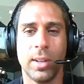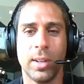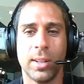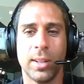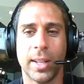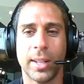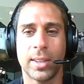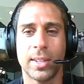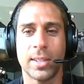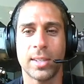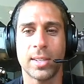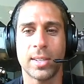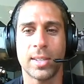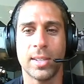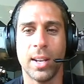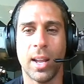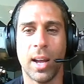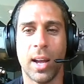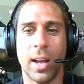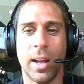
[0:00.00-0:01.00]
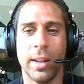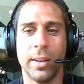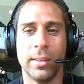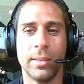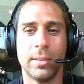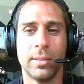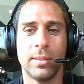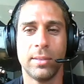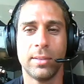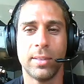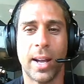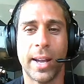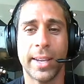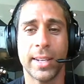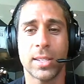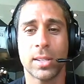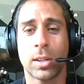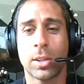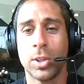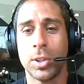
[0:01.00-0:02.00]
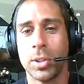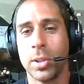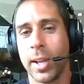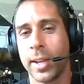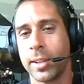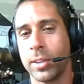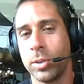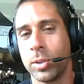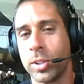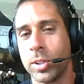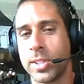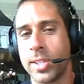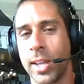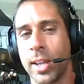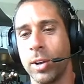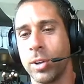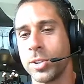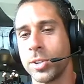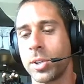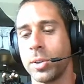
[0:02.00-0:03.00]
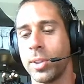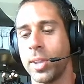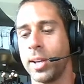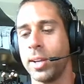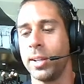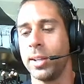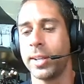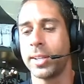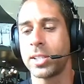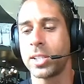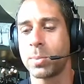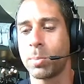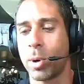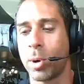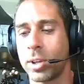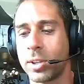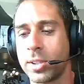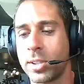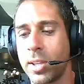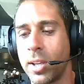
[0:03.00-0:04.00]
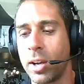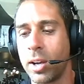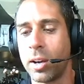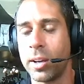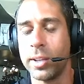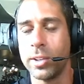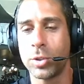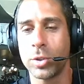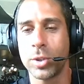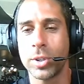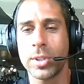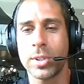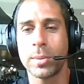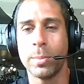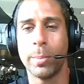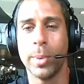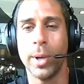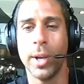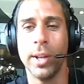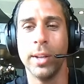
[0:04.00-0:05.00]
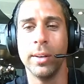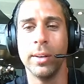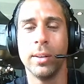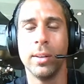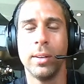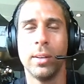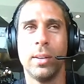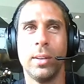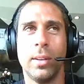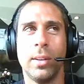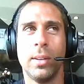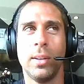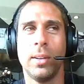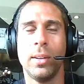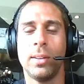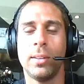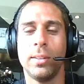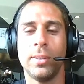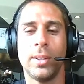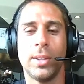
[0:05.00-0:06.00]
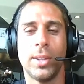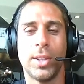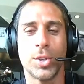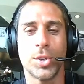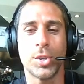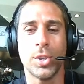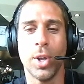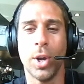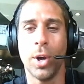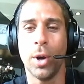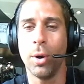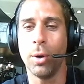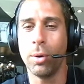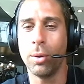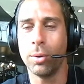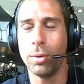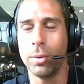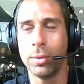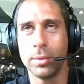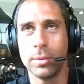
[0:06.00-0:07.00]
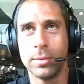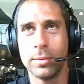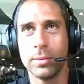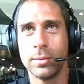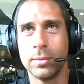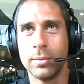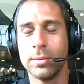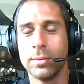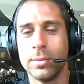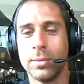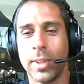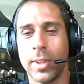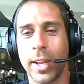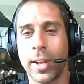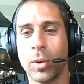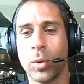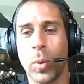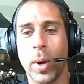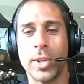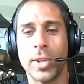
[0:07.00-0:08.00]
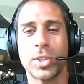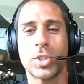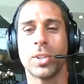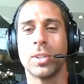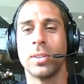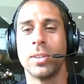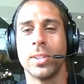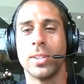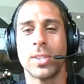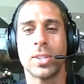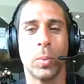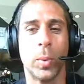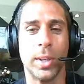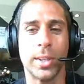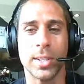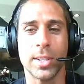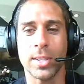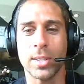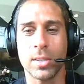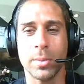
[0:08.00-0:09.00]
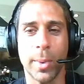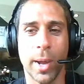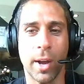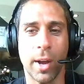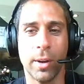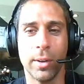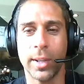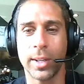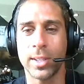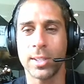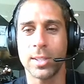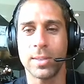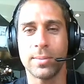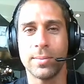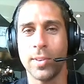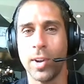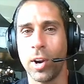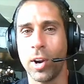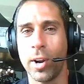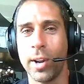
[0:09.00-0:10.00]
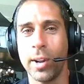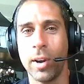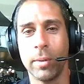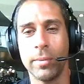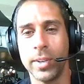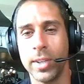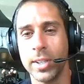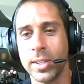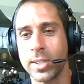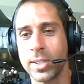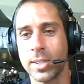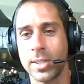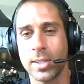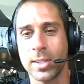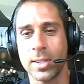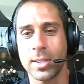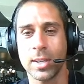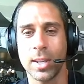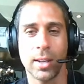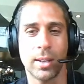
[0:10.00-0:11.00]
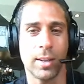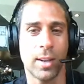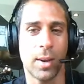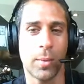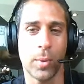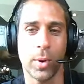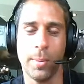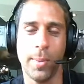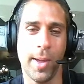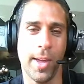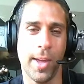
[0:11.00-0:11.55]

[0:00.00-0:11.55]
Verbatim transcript: like this is not I guess it could like you could say also that it like sparks their interest, but there's no like question as to what this is about. Like it's very obvious. This is like I want to